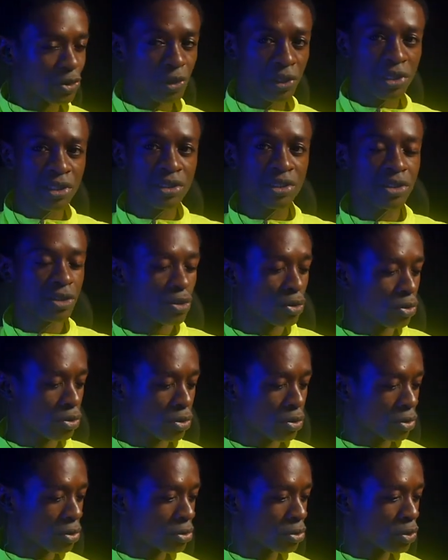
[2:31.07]
you don't need
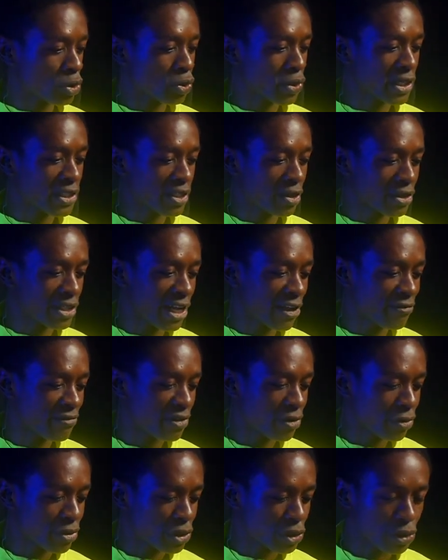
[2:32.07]
to do any other
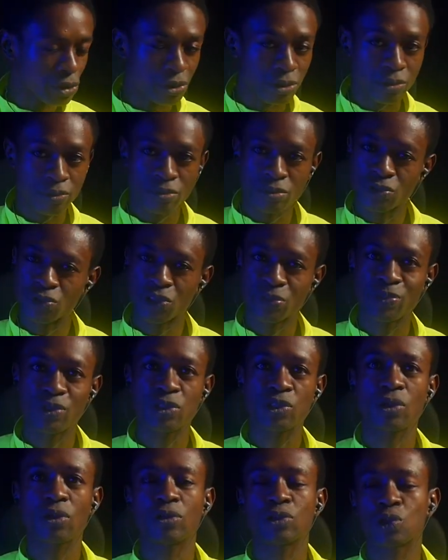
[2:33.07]
thing with your
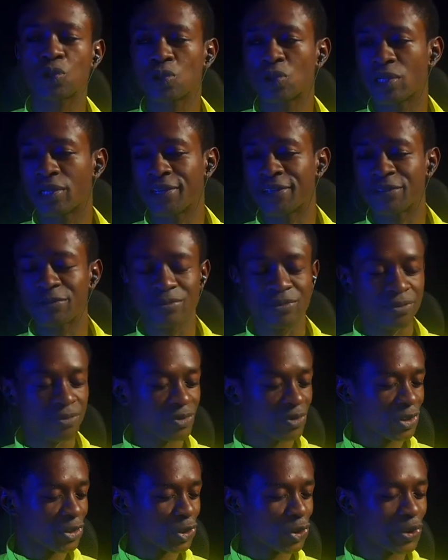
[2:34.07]
remote controller.
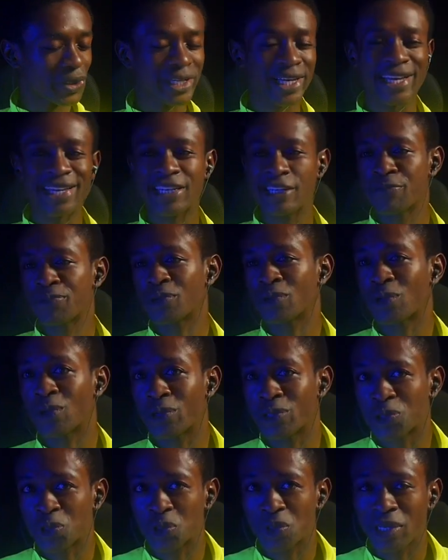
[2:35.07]
So you can keep your
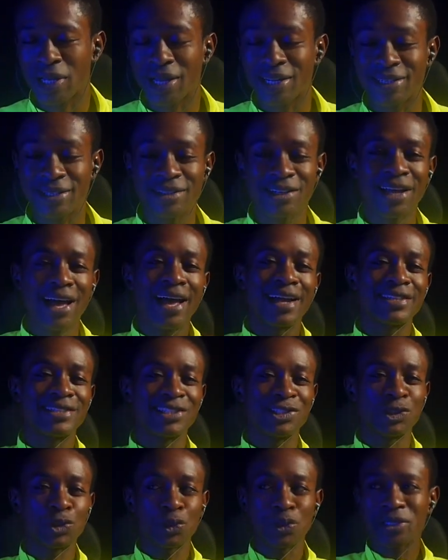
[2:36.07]
controller,
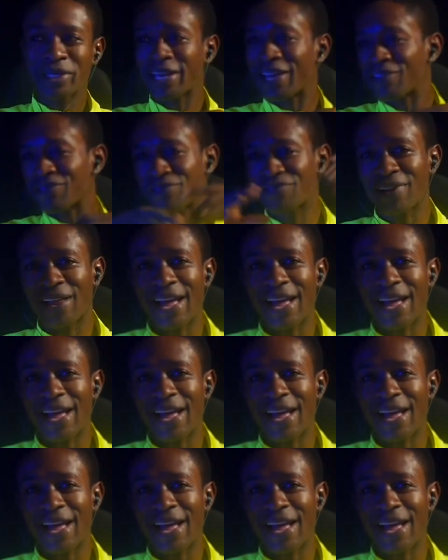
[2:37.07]
the drone can